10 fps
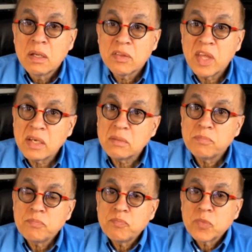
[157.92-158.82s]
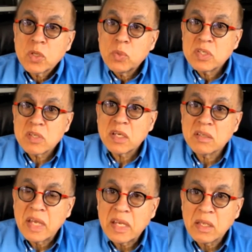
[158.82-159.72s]
Then we started
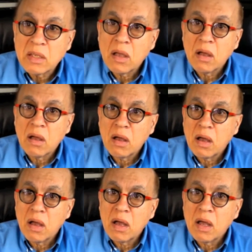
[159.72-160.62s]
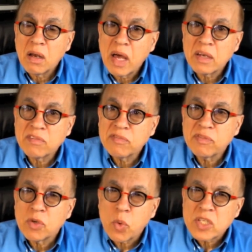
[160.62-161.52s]
getting a lot of
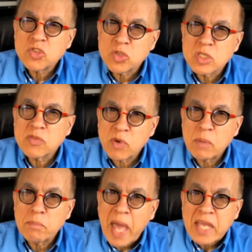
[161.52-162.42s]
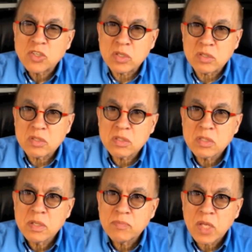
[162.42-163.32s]
questions from
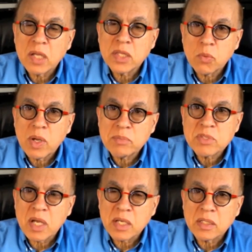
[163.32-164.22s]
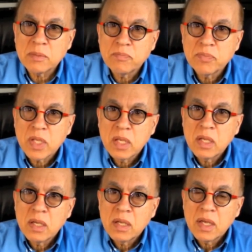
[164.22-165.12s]
patients on the website.
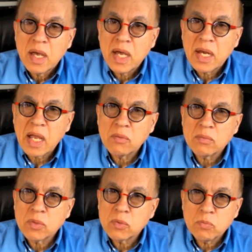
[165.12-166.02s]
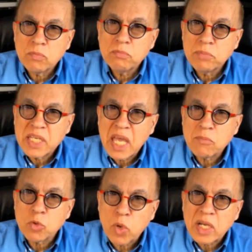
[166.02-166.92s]
And I became
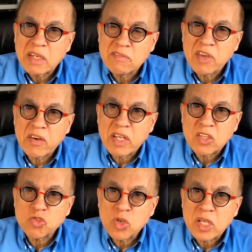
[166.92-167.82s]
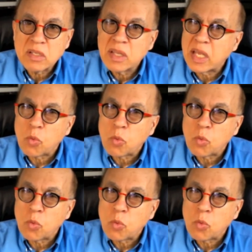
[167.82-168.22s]
quickly very intrigued, like